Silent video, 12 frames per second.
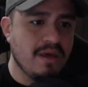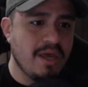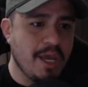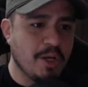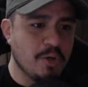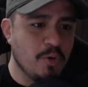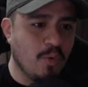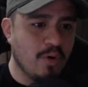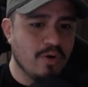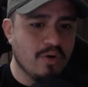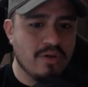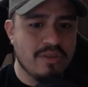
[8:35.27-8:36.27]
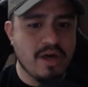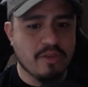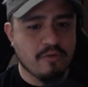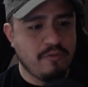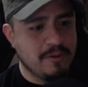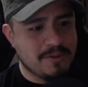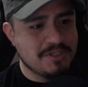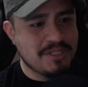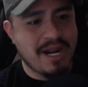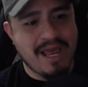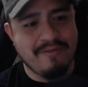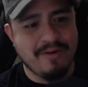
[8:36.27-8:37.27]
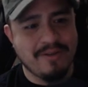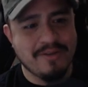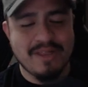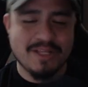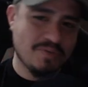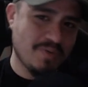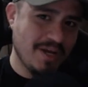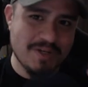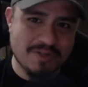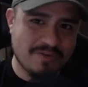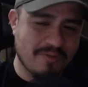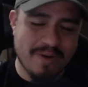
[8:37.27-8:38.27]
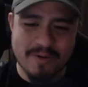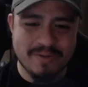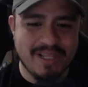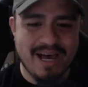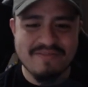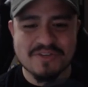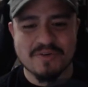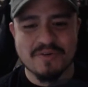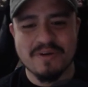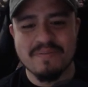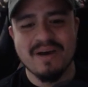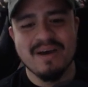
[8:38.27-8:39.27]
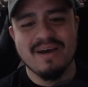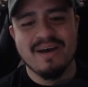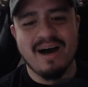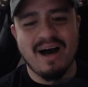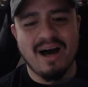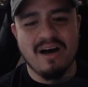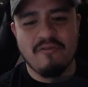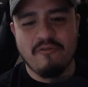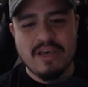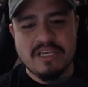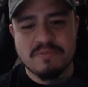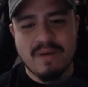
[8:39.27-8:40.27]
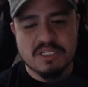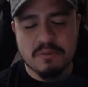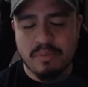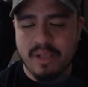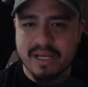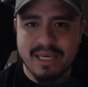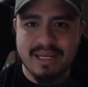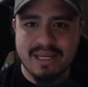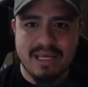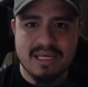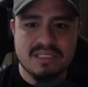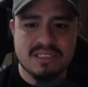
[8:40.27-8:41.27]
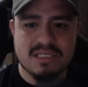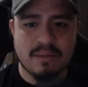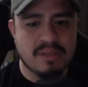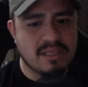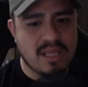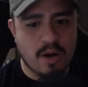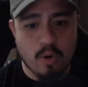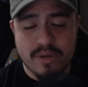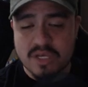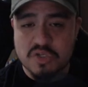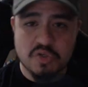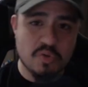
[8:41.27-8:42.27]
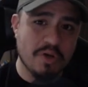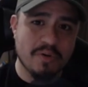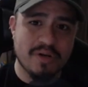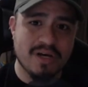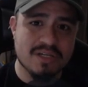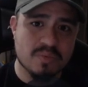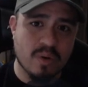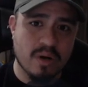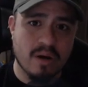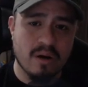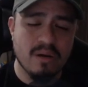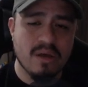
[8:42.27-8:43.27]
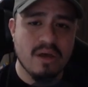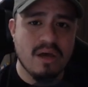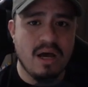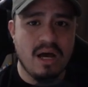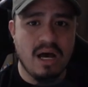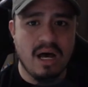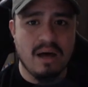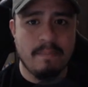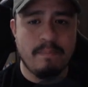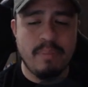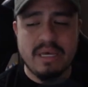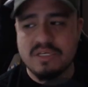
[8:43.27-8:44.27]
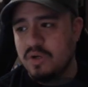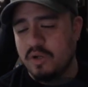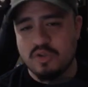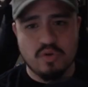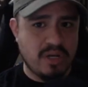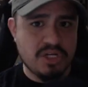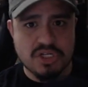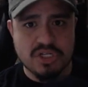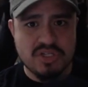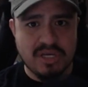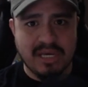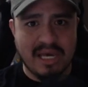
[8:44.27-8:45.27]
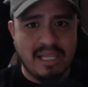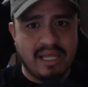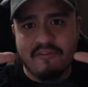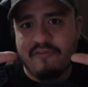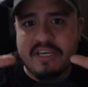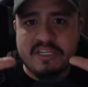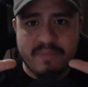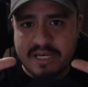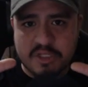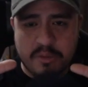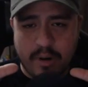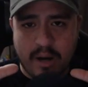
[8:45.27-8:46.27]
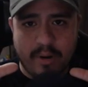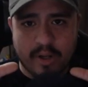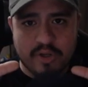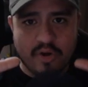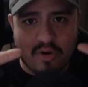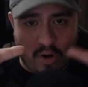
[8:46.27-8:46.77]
Ignore the other filters that I have on there. That's what I use for my own live stream. Face mask plugin is something that OBS Studio does where based on donations you can get like a face mask to pop on your